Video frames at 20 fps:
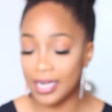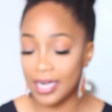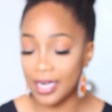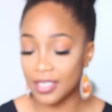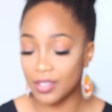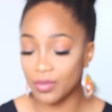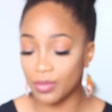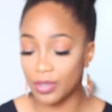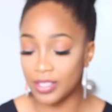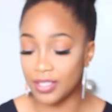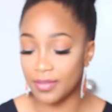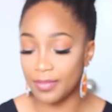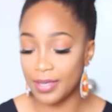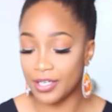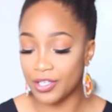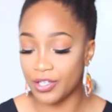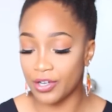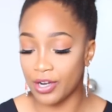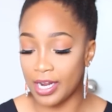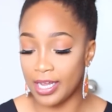and I just wanted to
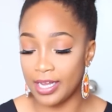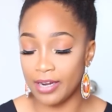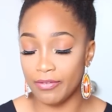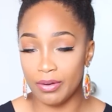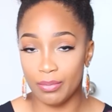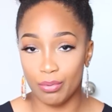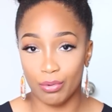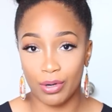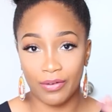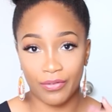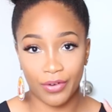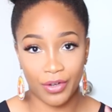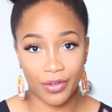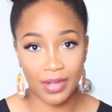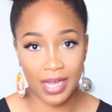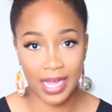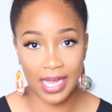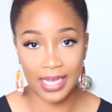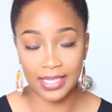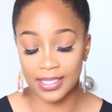make sure I hit every point for
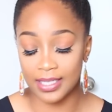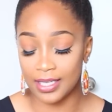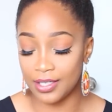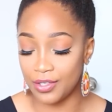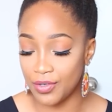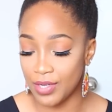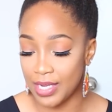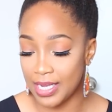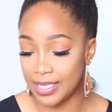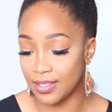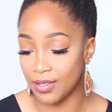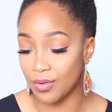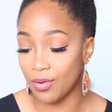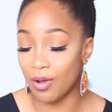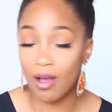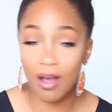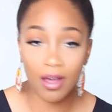you guys to let you guys know